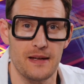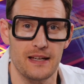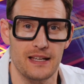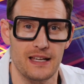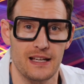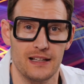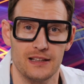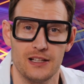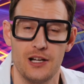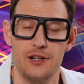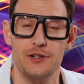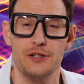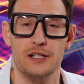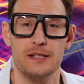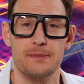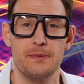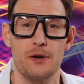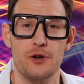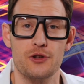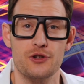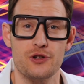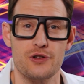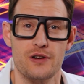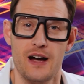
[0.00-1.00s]
making long
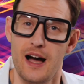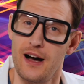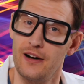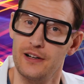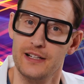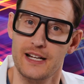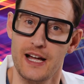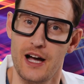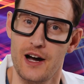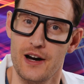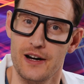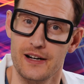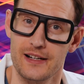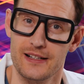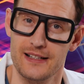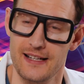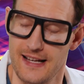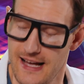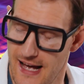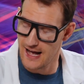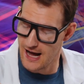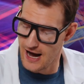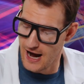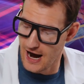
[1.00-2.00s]
exposure holiday art.
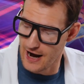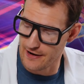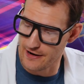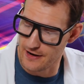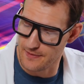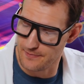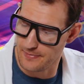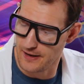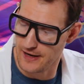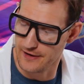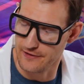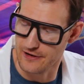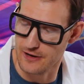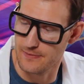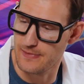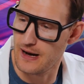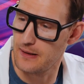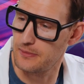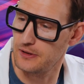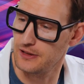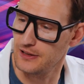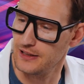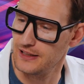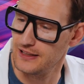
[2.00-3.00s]
All right, Binary
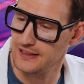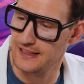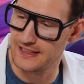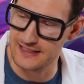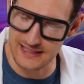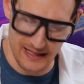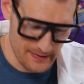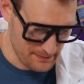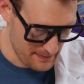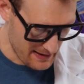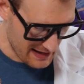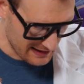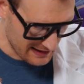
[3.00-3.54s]
Bobble, let's get